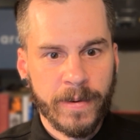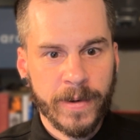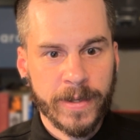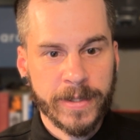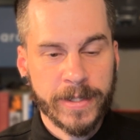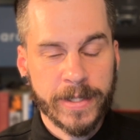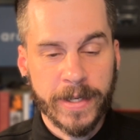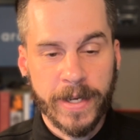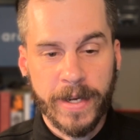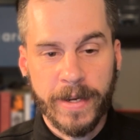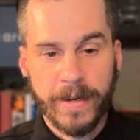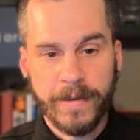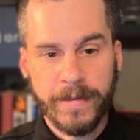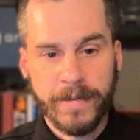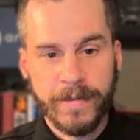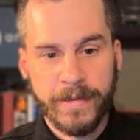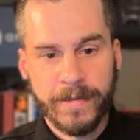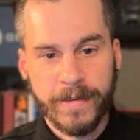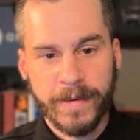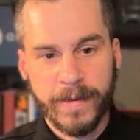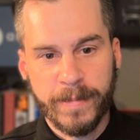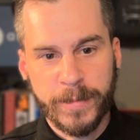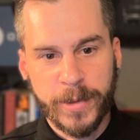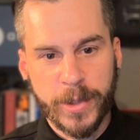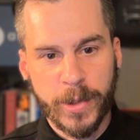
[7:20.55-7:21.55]
Once again,
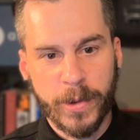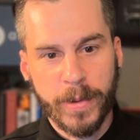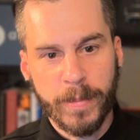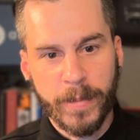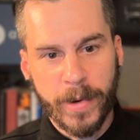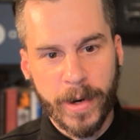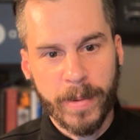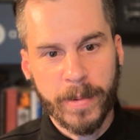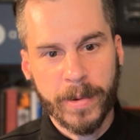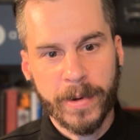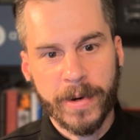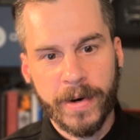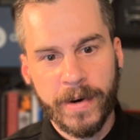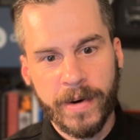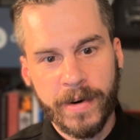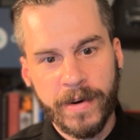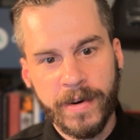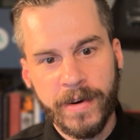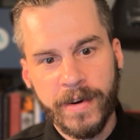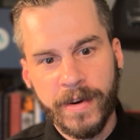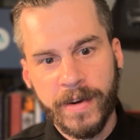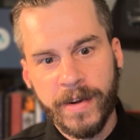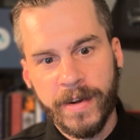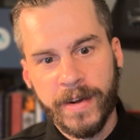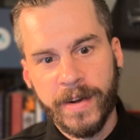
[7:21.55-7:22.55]
I'm Joey Marburger.
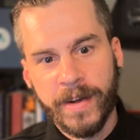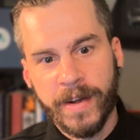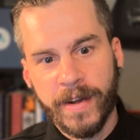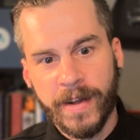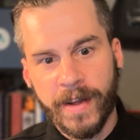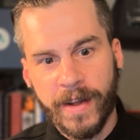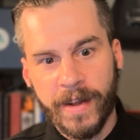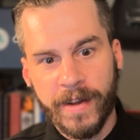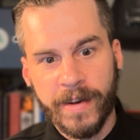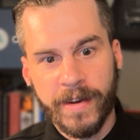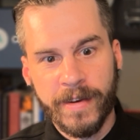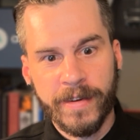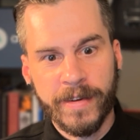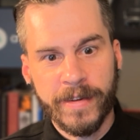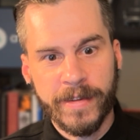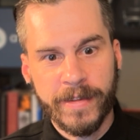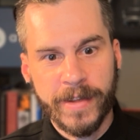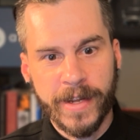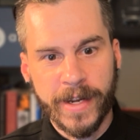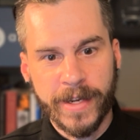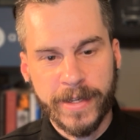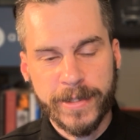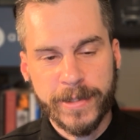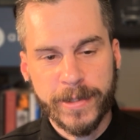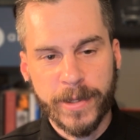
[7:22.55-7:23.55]
And
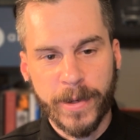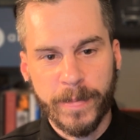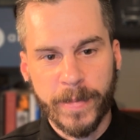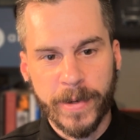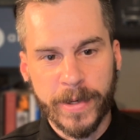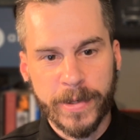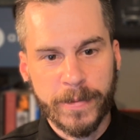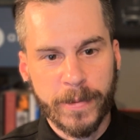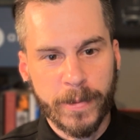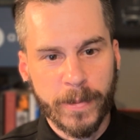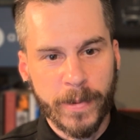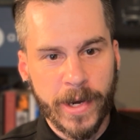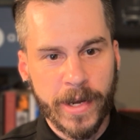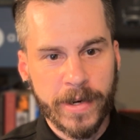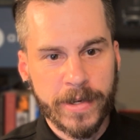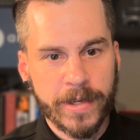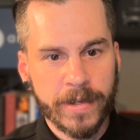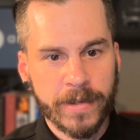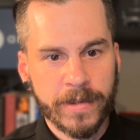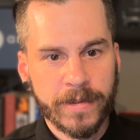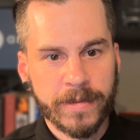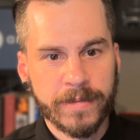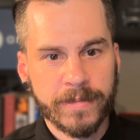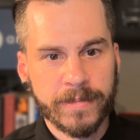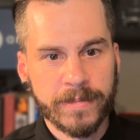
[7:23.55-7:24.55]
thanks so much for
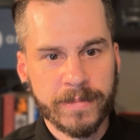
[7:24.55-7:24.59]
watching.